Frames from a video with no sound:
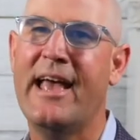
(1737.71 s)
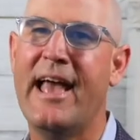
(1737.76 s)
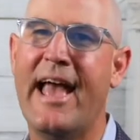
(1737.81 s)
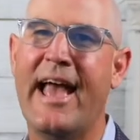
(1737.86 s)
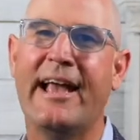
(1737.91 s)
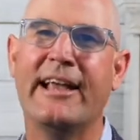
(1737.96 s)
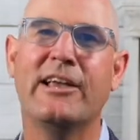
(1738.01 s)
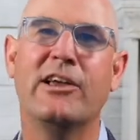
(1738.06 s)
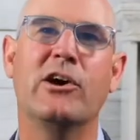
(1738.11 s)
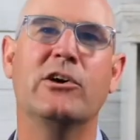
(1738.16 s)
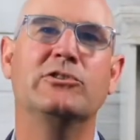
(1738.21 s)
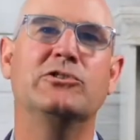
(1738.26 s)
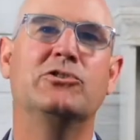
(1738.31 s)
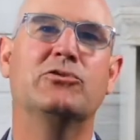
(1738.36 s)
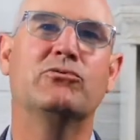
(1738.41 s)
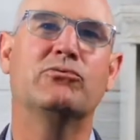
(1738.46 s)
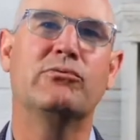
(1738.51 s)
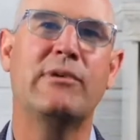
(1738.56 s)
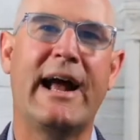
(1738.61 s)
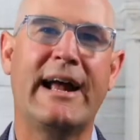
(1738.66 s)
and go
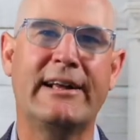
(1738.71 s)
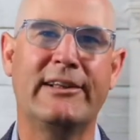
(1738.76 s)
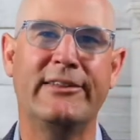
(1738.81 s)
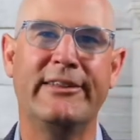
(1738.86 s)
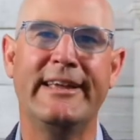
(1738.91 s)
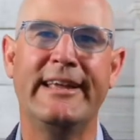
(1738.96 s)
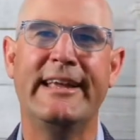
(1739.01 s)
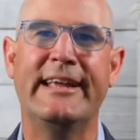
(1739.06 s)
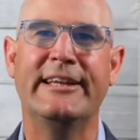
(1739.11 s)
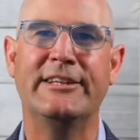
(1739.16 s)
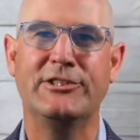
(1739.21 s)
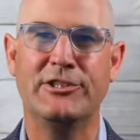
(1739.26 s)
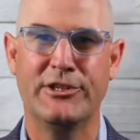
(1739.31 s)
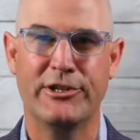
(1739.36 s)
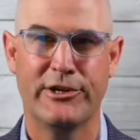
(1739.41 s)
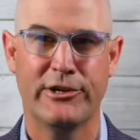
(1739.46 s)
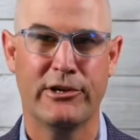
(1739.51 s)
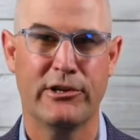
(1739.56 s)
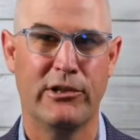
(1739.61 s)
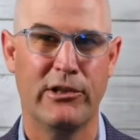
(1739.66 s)
directly into
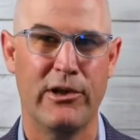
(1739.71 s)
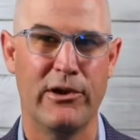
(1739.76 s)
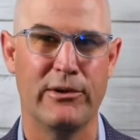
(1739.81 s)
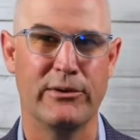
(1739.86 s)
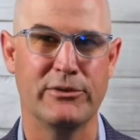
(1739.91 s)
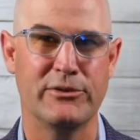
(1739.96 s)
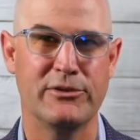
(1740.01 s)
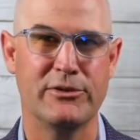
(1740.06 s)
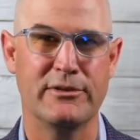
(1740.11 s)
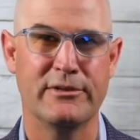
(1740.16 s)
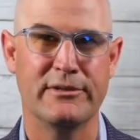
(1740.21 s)
your close.